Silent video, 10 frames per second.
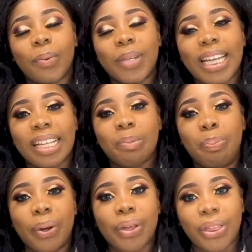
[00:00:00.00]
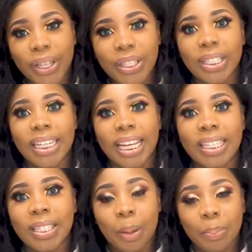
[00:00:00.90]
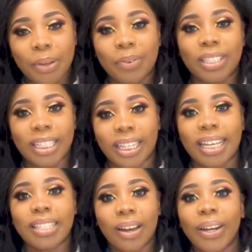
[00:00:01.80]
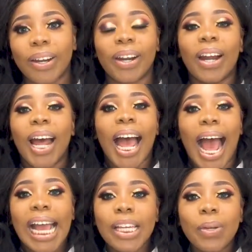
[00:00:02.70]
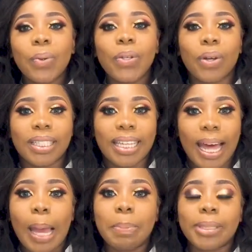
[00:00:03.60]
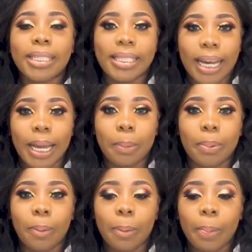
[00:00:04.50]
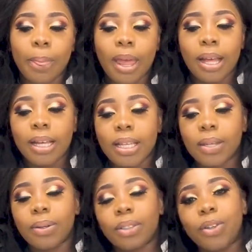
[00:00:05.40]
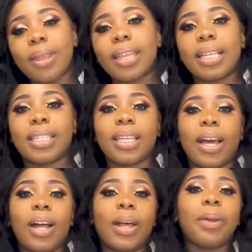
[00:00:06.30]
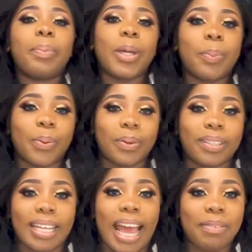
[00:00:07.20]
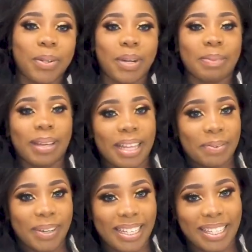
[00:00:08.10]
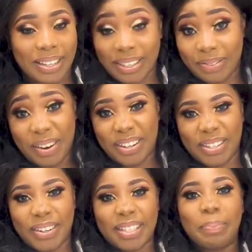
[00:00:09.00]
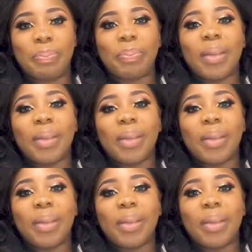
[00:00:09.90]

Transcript: Which has birthed today's topic for Chika's Corner. Are you your type's type? So truth is, a lot of people, see, I have to cross my leg for this because it's very serious.